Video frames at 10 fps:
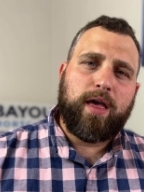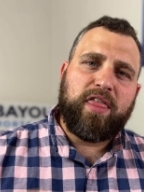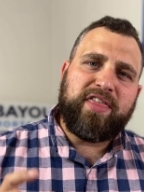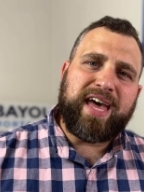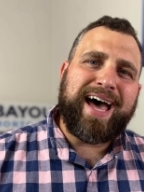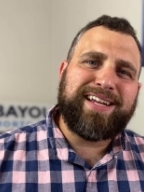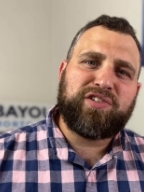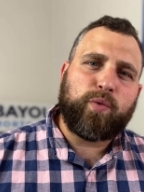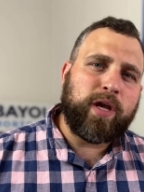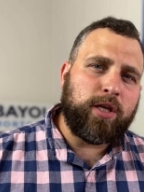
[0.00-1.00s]
that is
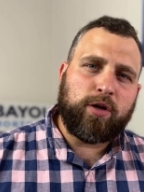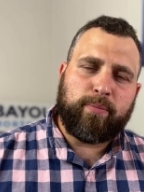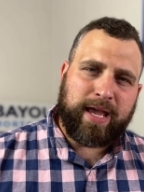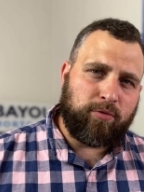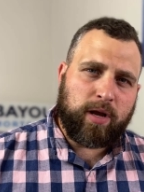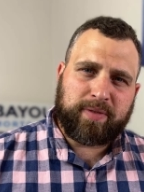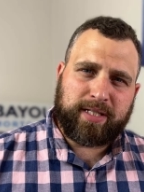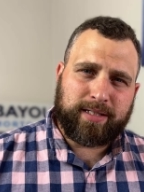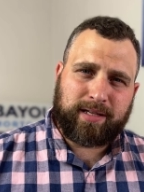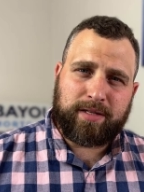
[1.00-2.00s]
when your
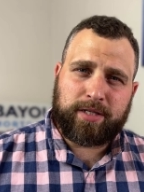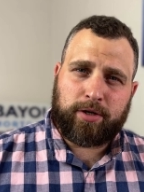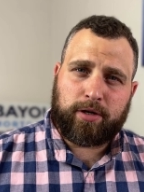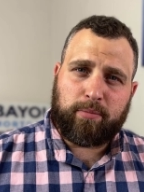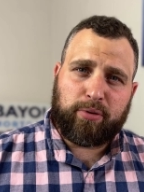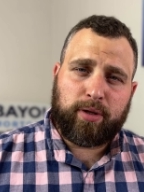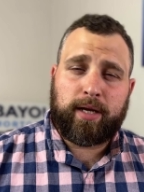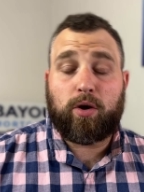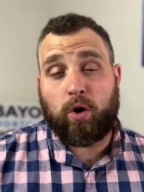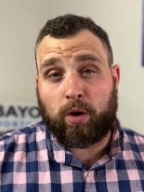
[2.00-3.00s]
bankruptcy is considered
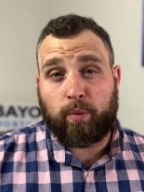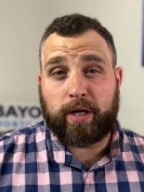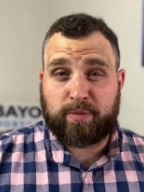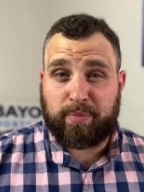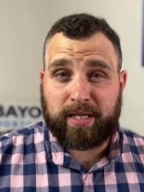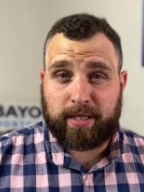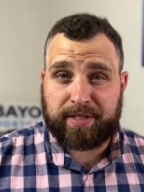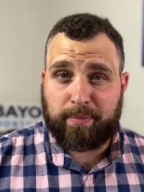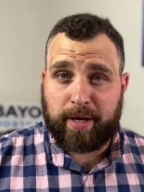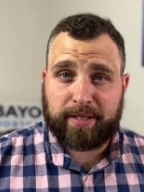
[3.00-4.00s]
complete or when it's been
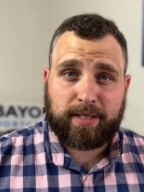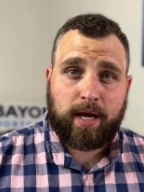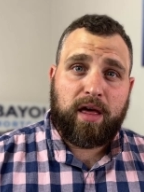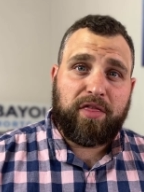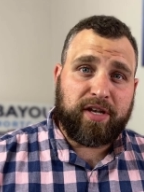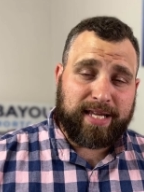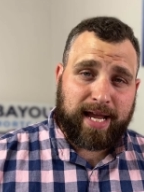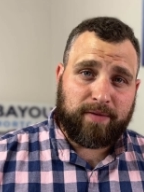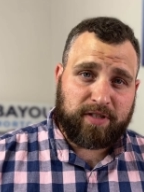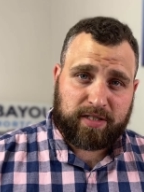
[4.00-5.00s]
dismissed the
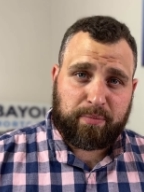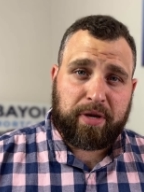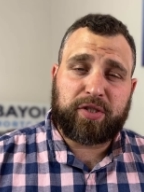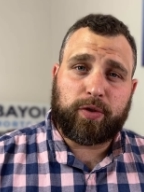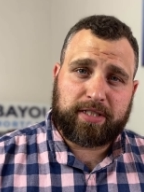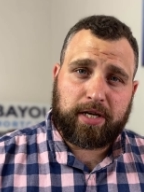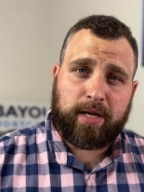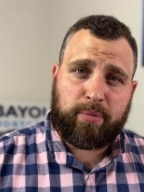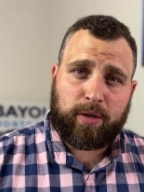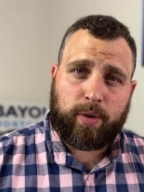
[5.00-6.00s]
date of dismissal is going
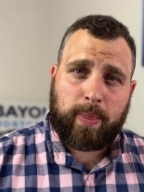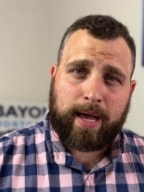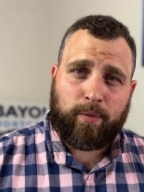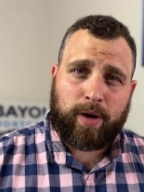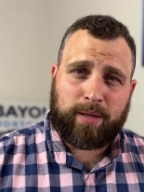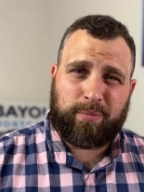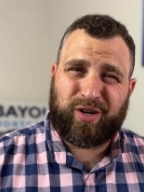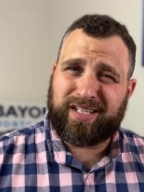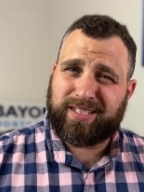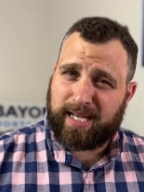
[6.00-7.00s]
to be when that waiting
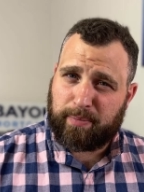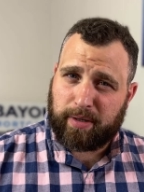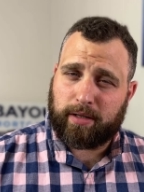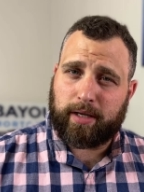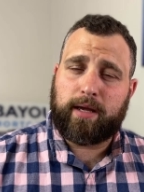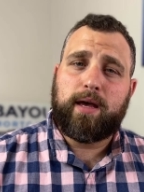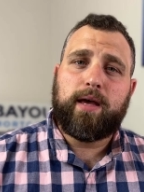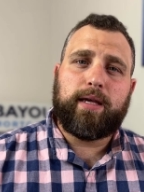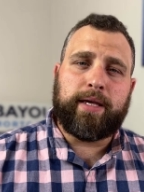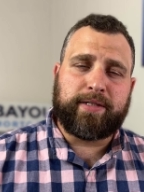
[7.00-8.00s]
period typically
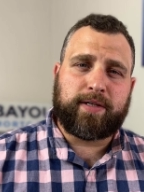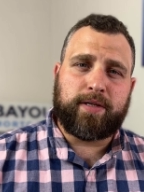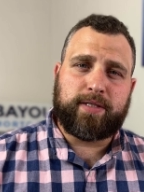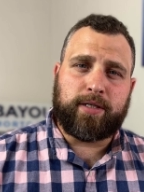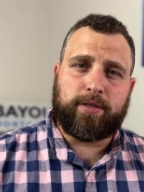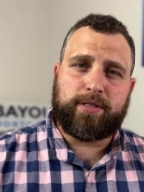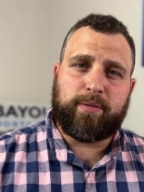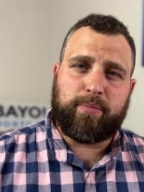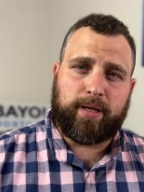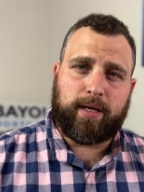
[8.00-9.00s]
is considered to
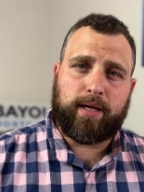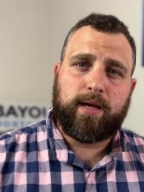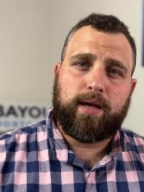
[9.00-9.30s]
be